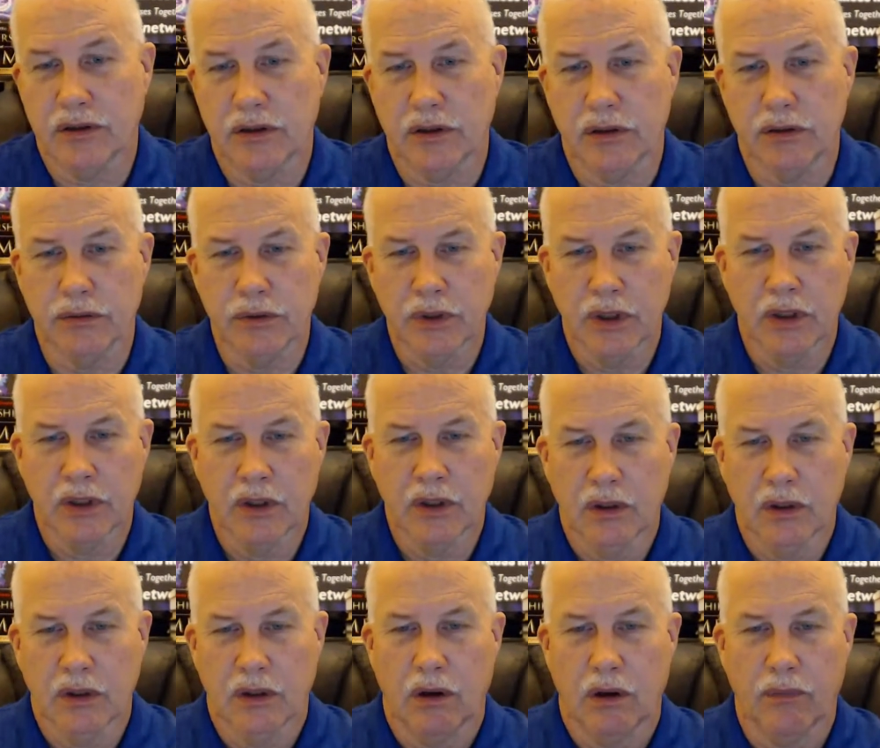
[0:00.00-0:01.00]
So
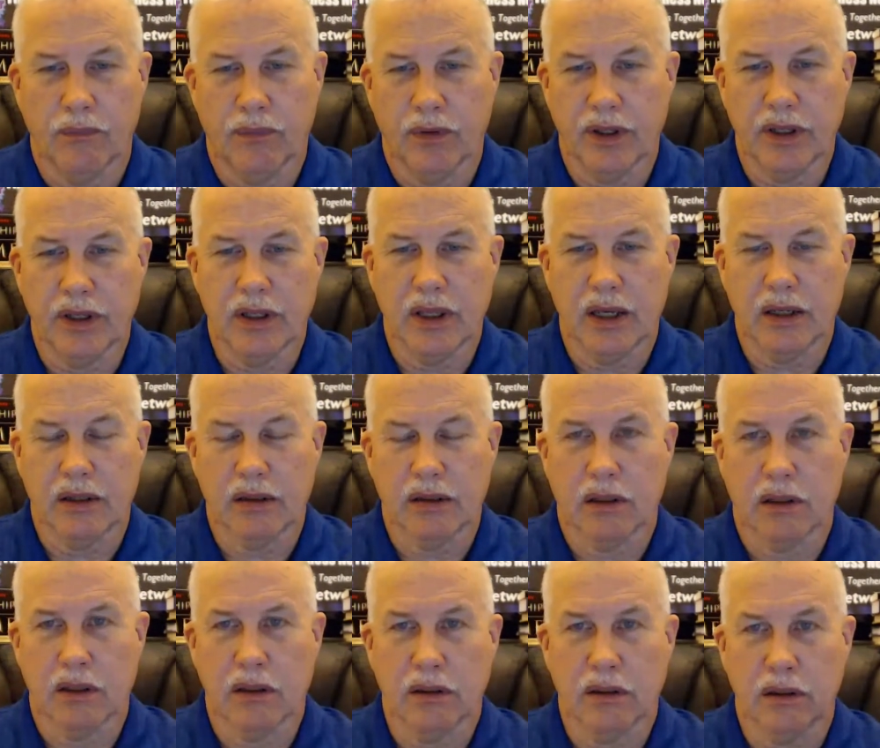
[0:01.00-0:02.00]
hopefully that
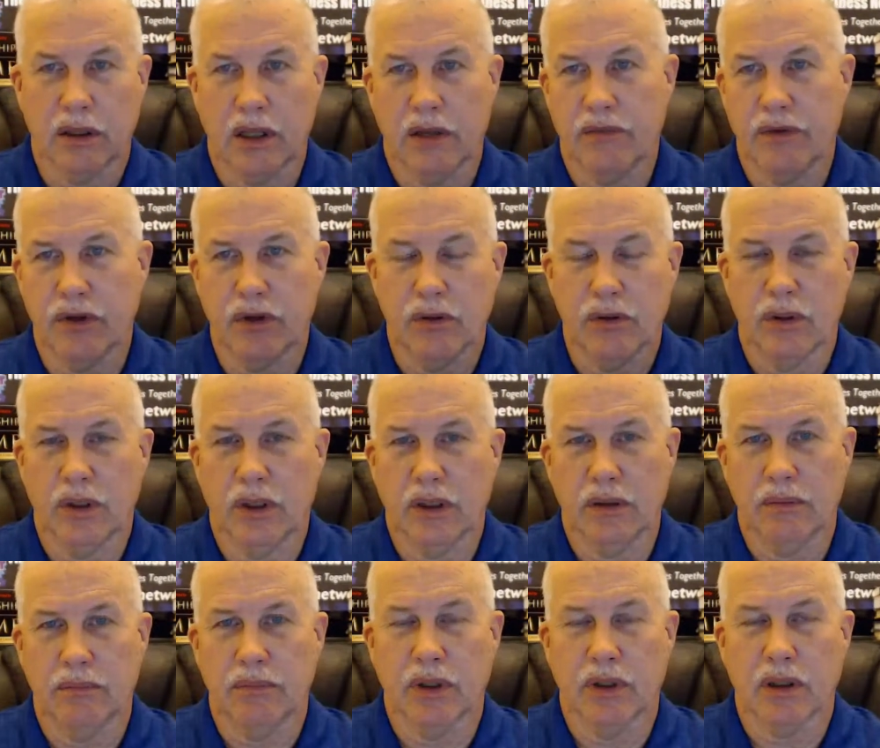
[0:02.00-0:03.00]
can give you
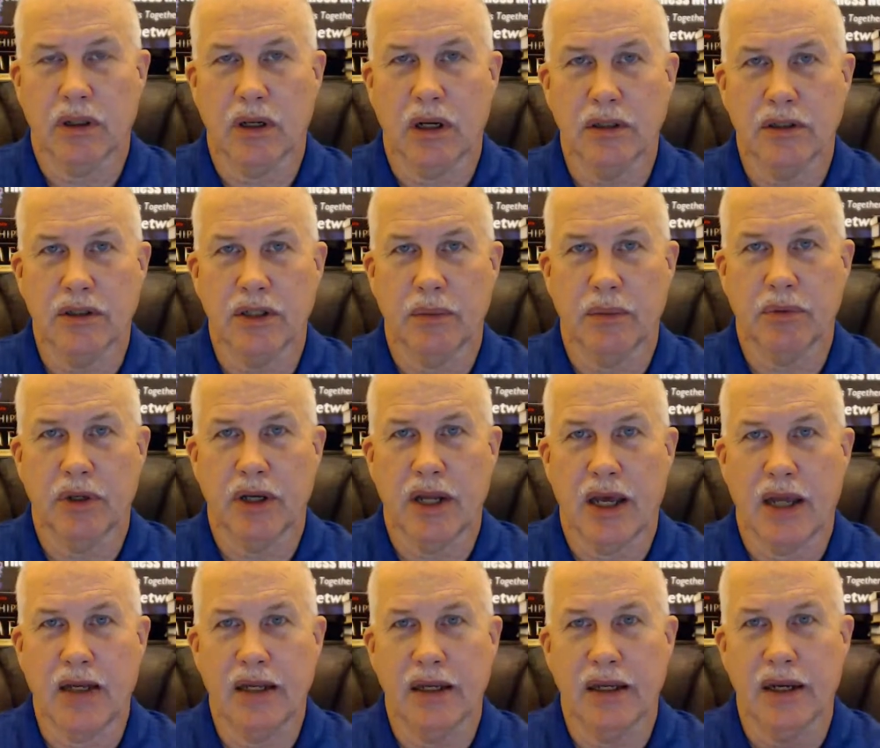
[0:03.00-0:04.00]
a concept and
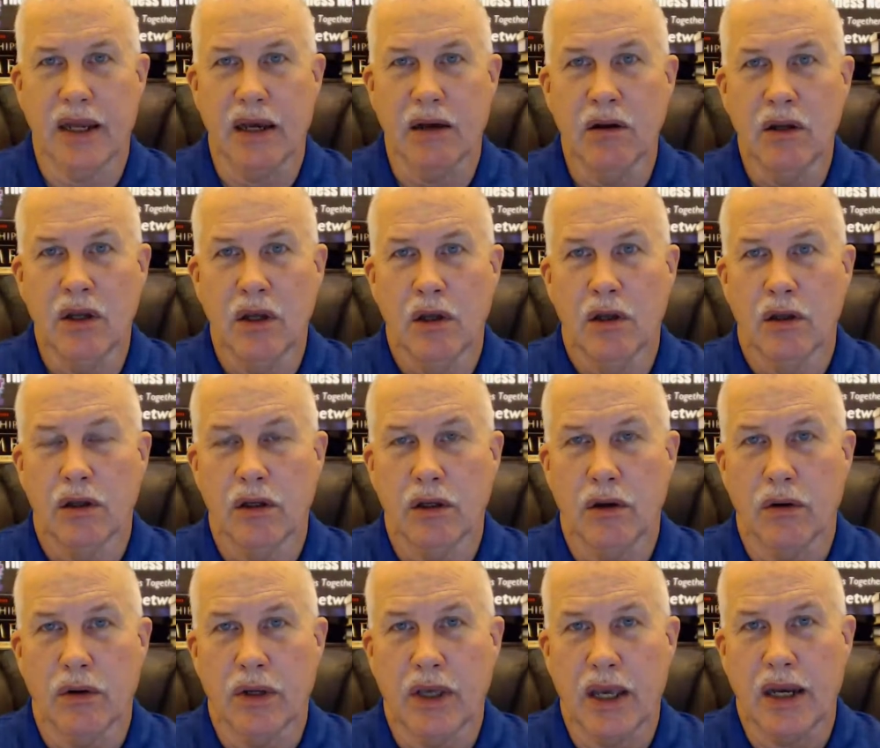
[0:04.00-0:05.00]
idea. Now,
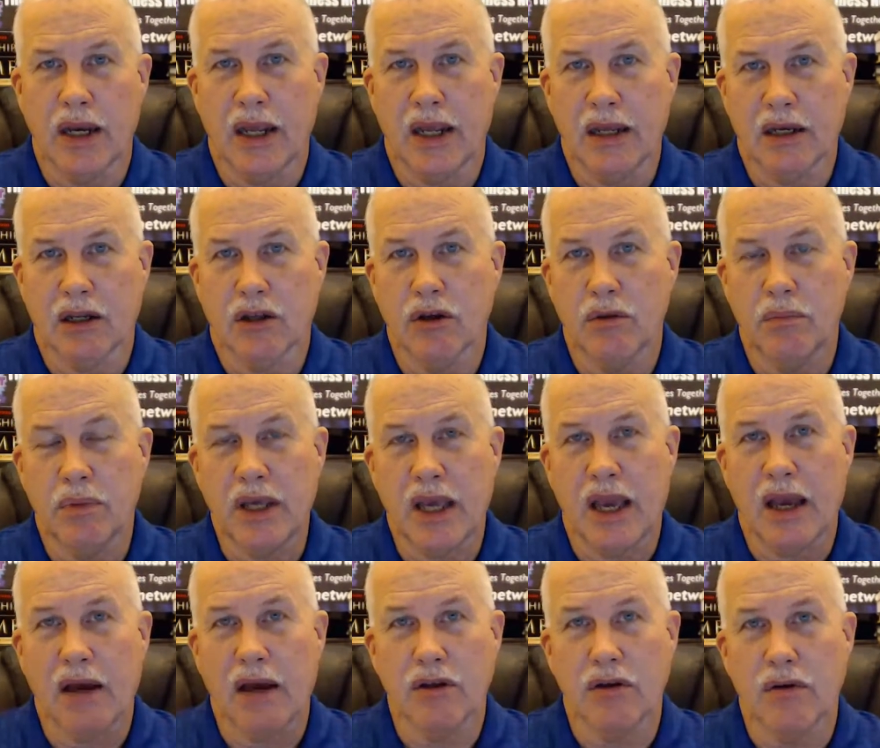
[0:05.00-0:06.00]
again, it could be
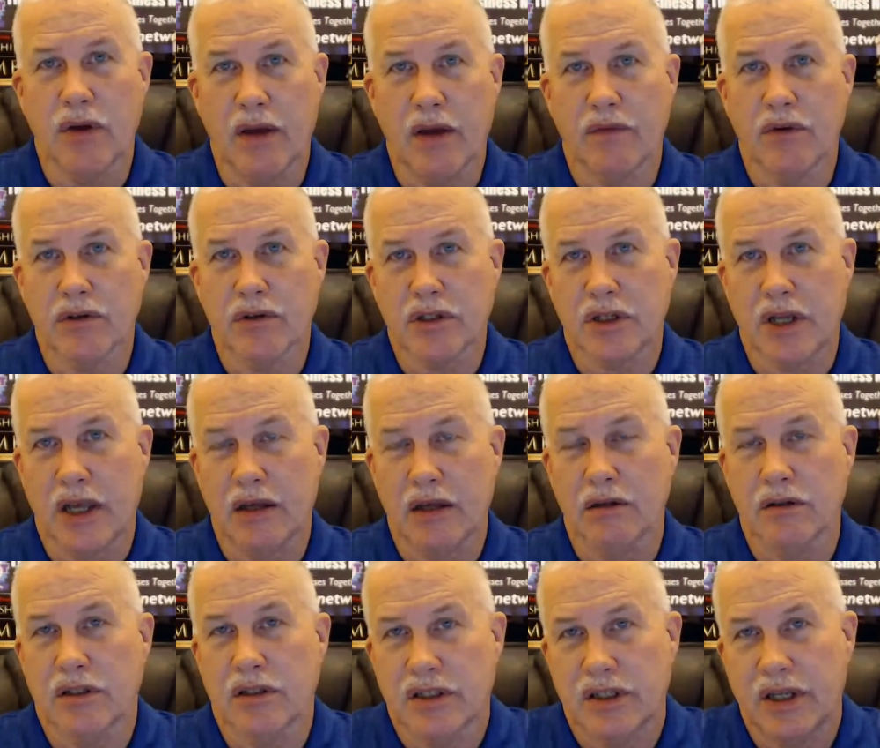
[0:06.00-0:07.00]
how you have your
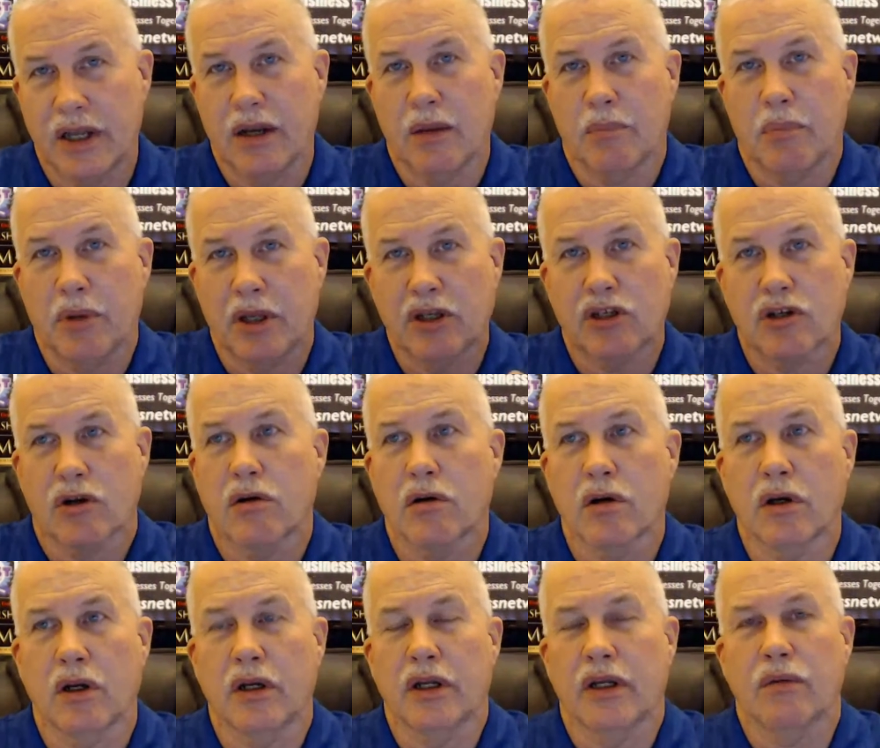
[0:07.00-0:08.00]
sound set up
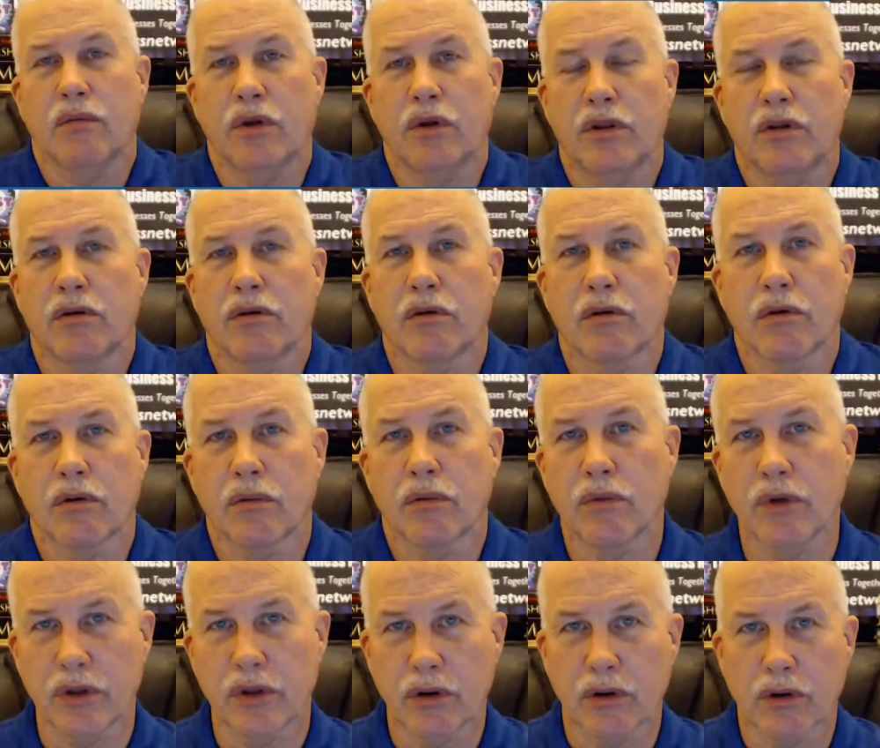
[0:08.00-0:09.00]
internally with
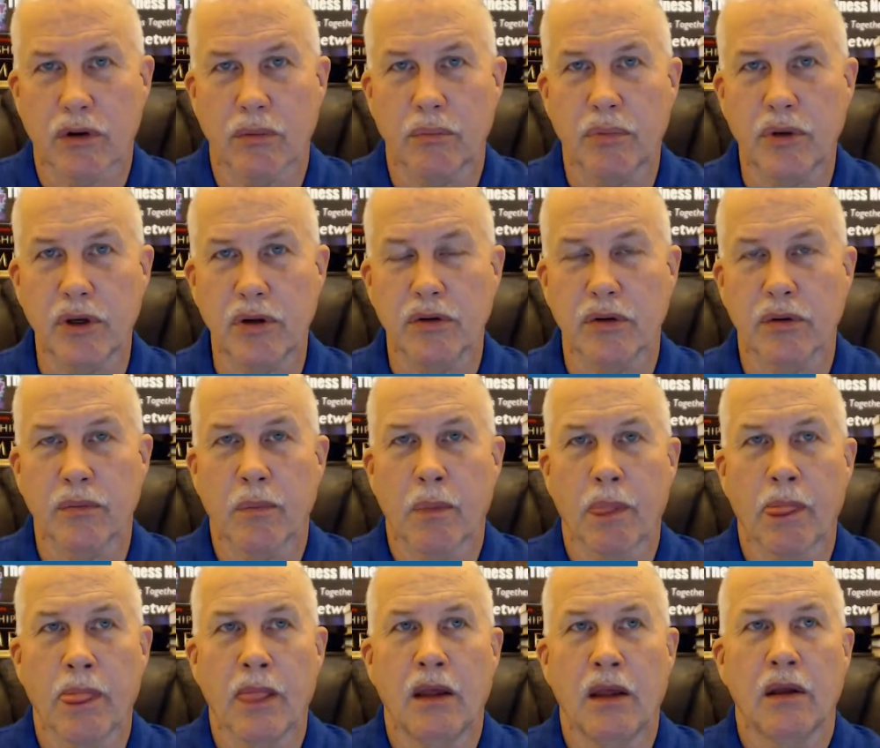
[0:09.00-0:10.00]
your computer,
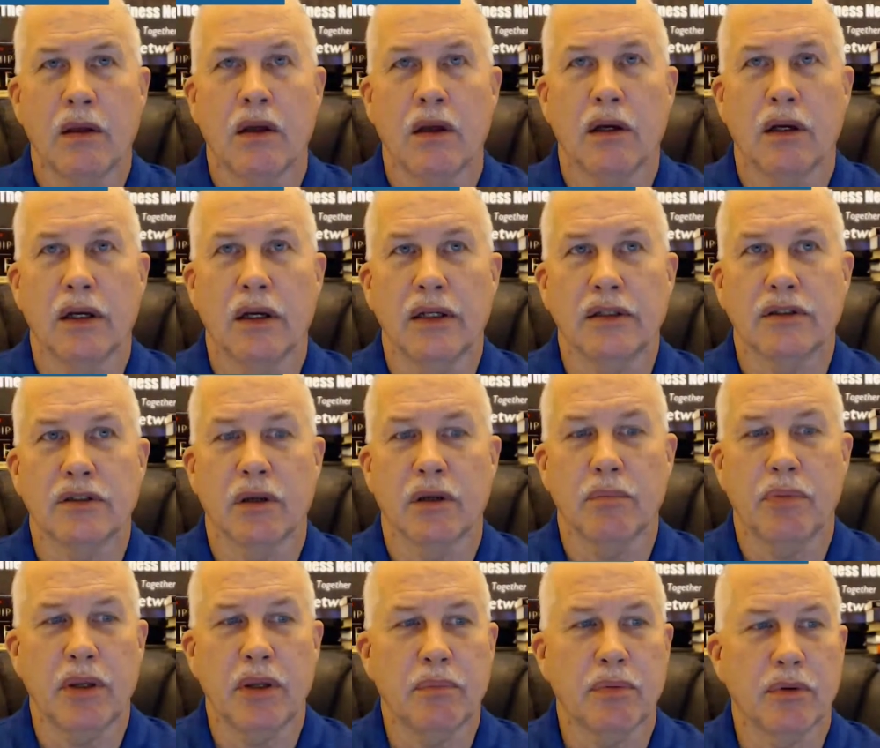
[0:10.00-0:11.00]
and
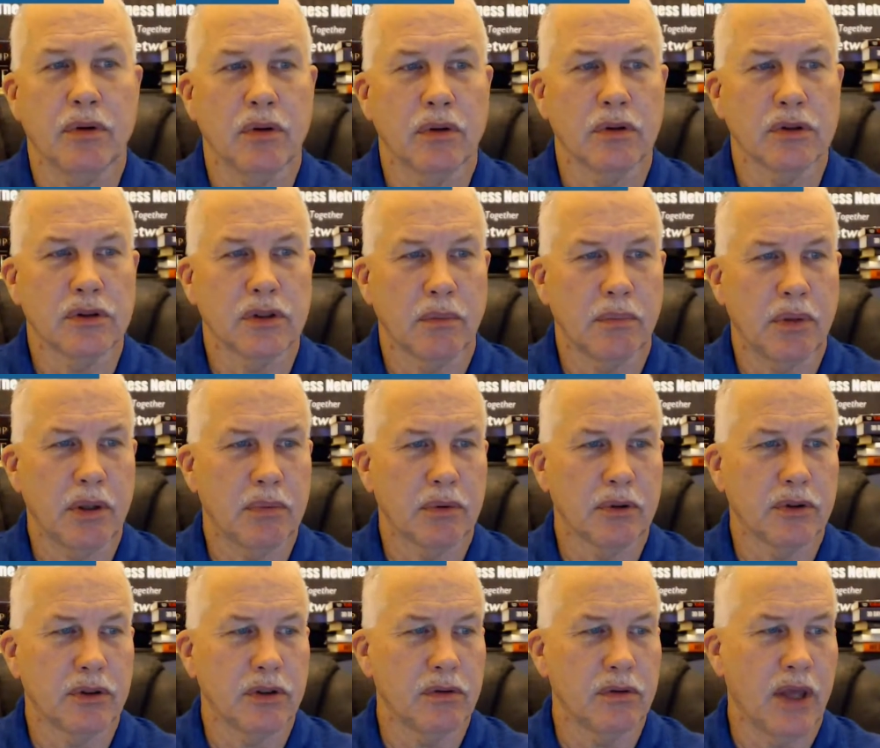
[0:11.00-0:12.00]
some people
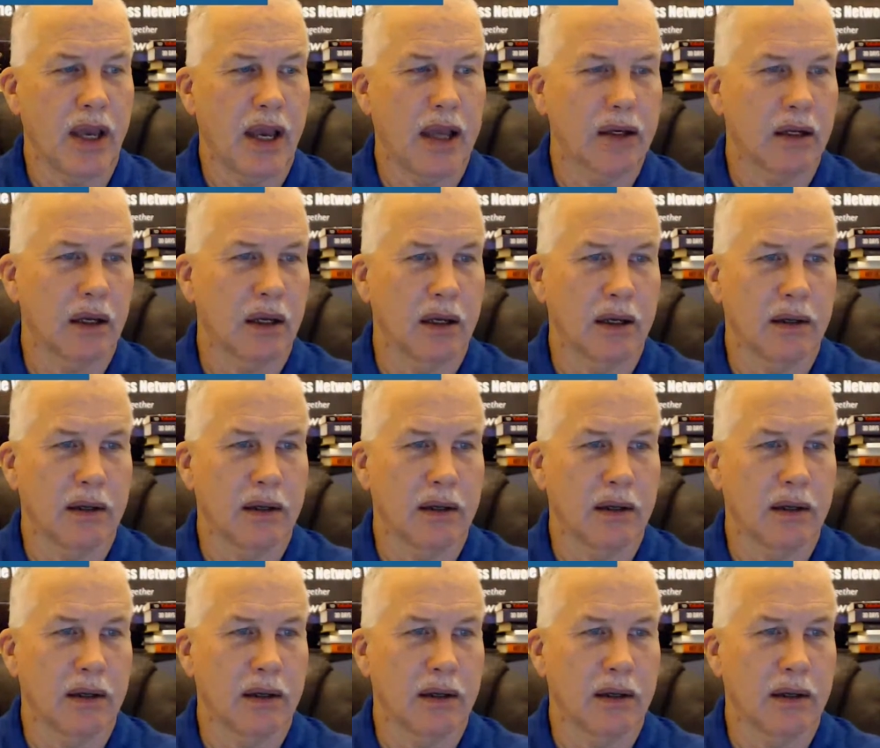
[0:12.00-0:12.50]
do that.